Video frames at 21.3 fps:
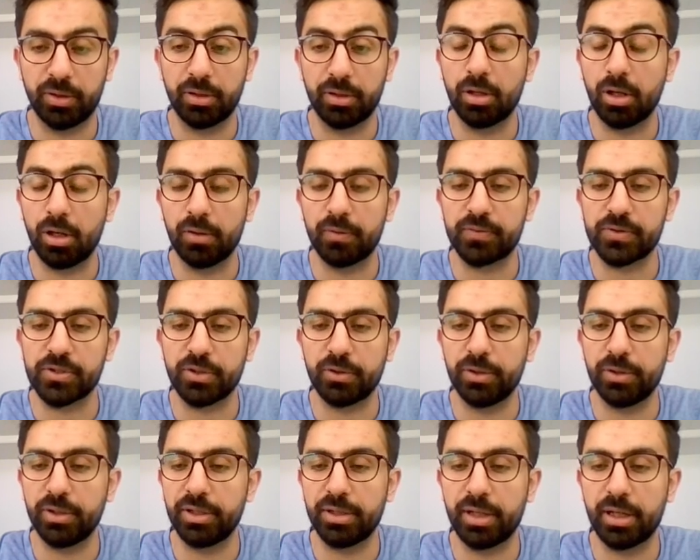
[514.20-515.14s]
off,
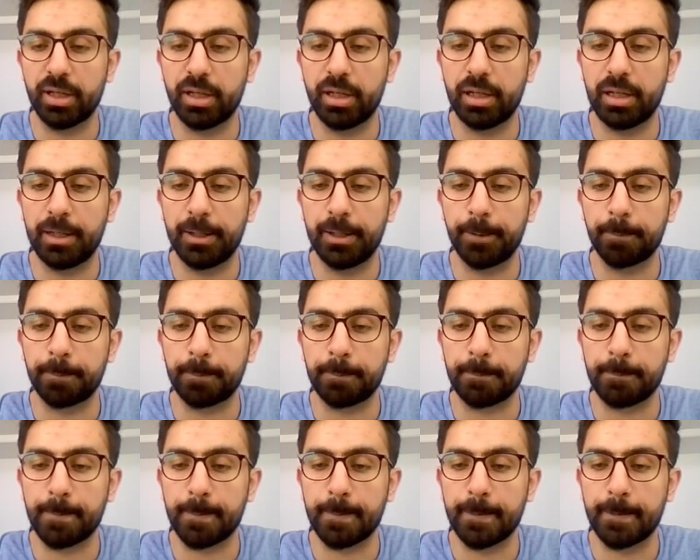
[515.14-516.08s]
sorry, the
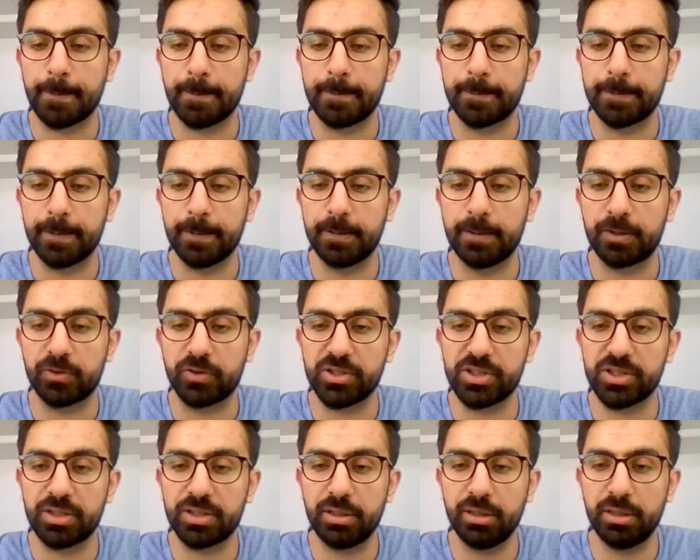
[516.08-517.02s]

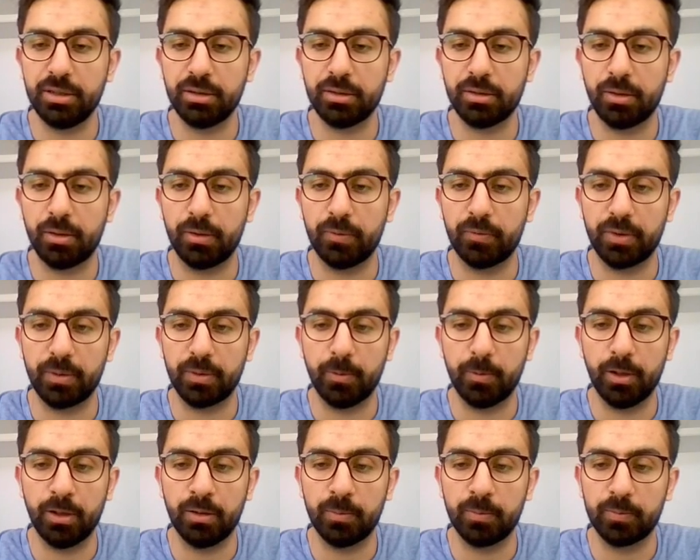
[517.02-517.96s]
electricity of the
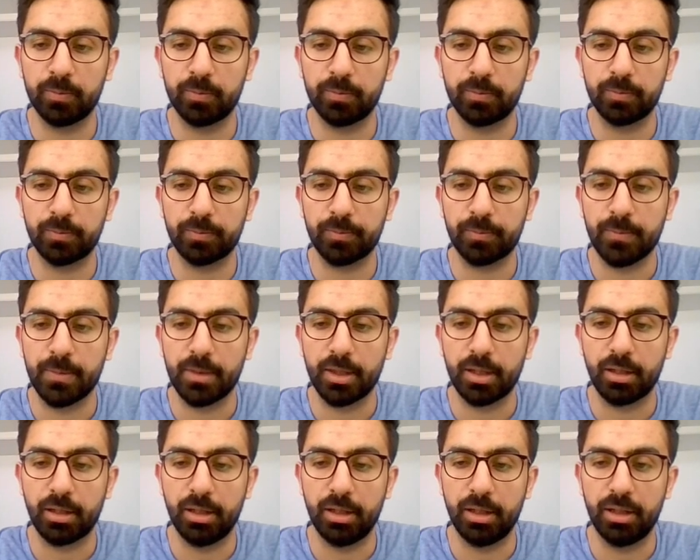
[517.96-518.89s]
bulb,
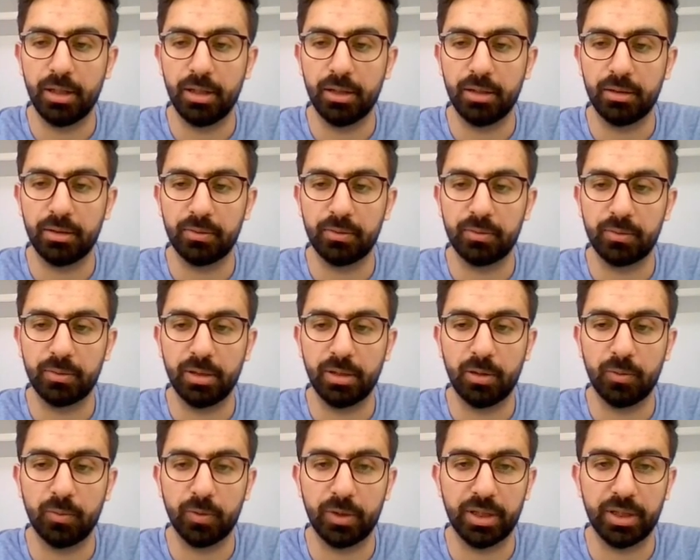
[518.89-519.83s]
and
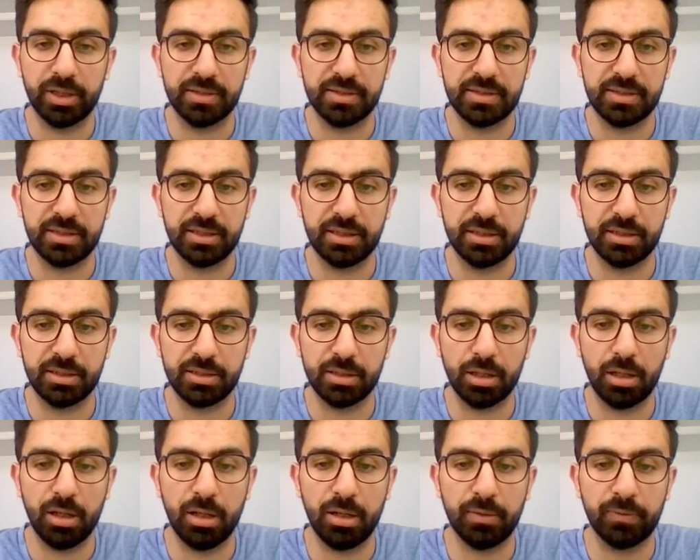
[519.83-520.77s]
now we can see it's
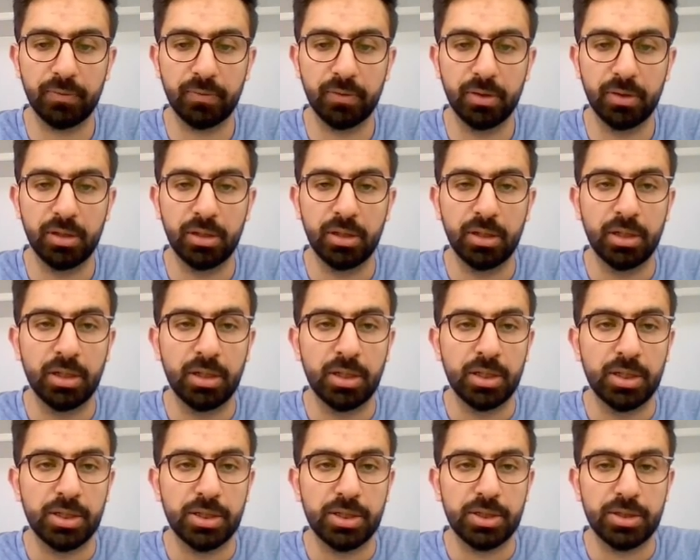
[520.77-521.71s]
off.
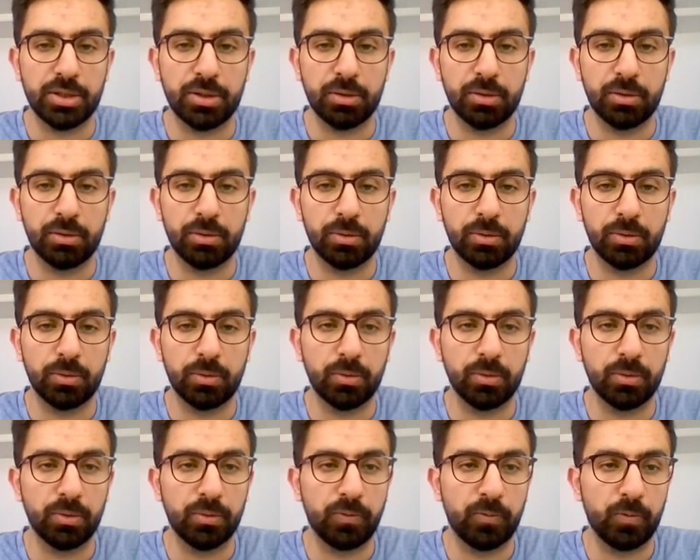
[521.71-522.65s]

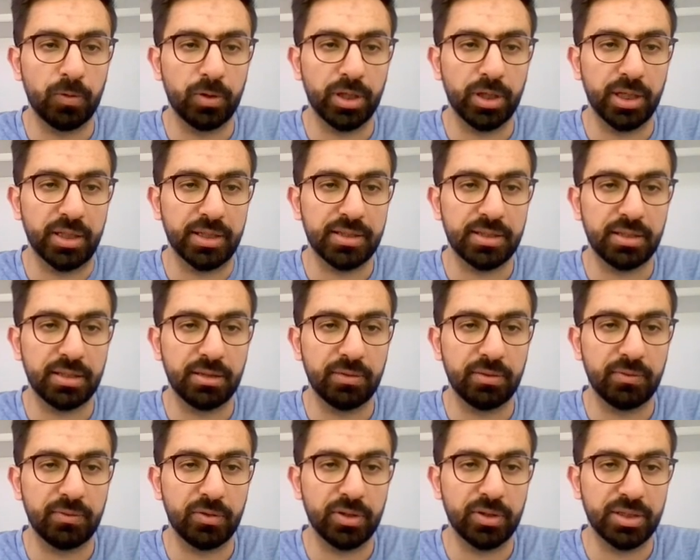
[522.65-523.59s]
So if we're gonna
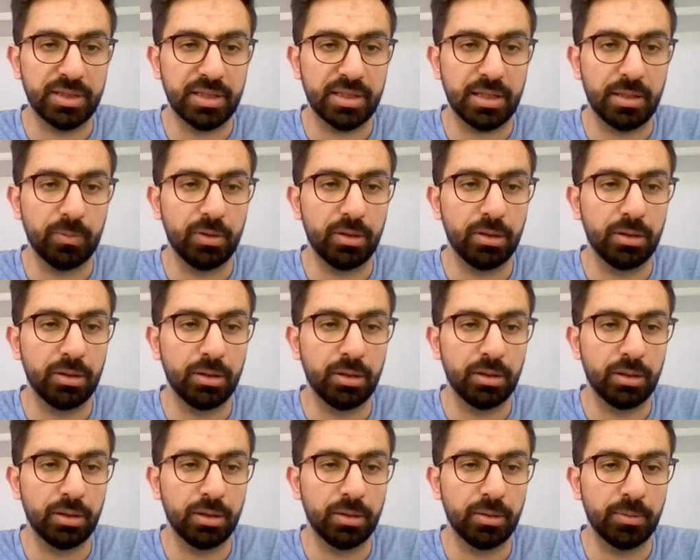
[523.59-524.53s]
send, for
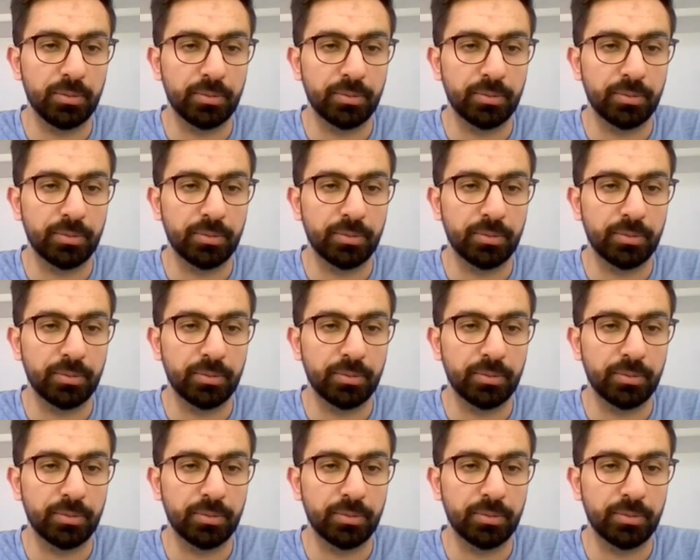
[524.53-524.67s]
example,